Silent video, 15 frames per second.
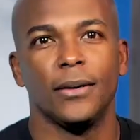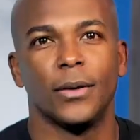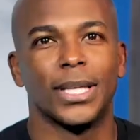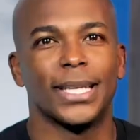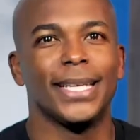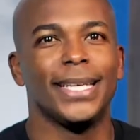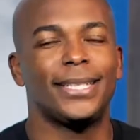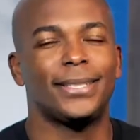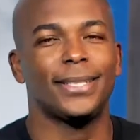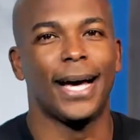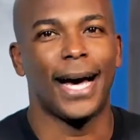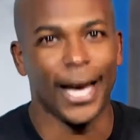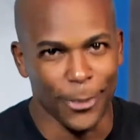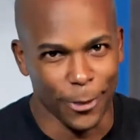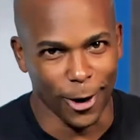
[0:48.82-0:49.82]
Well, at least
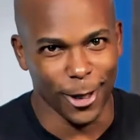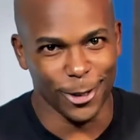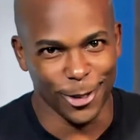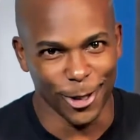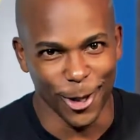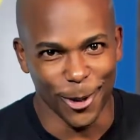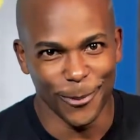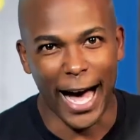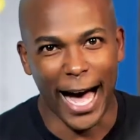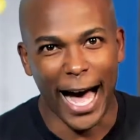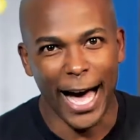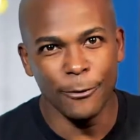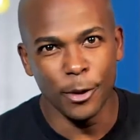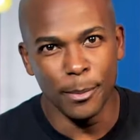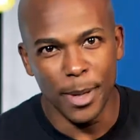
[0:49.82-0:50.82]
I thought so.
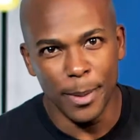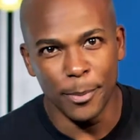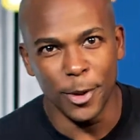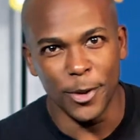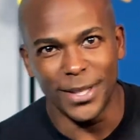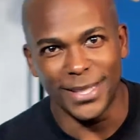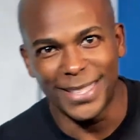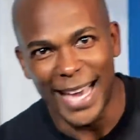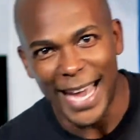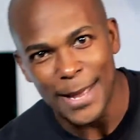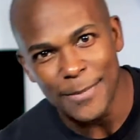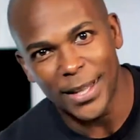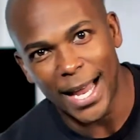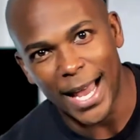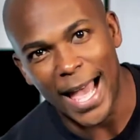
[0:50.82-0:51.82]
I remember this
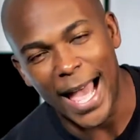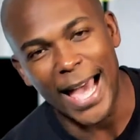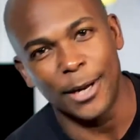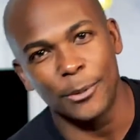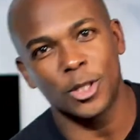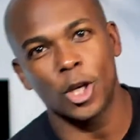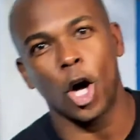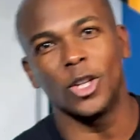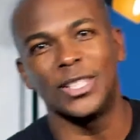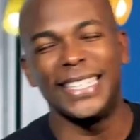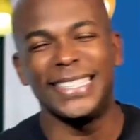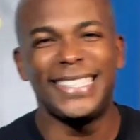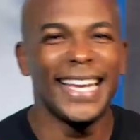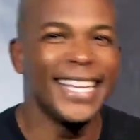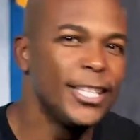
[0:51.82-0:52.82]
game that I had. It was called
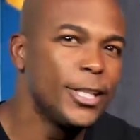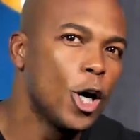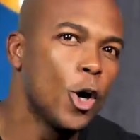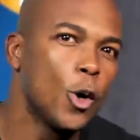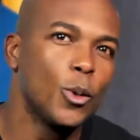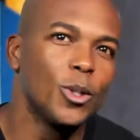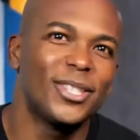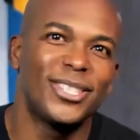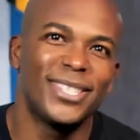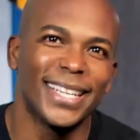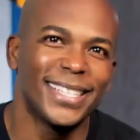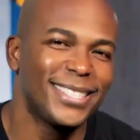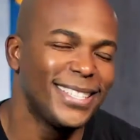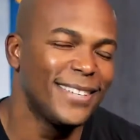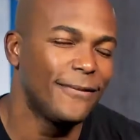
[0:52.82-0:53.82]
Nintendo
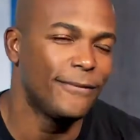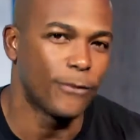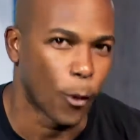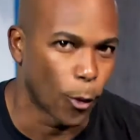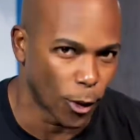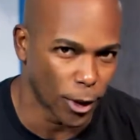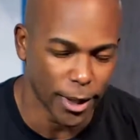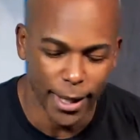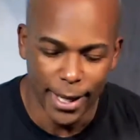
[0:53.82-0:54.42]
64.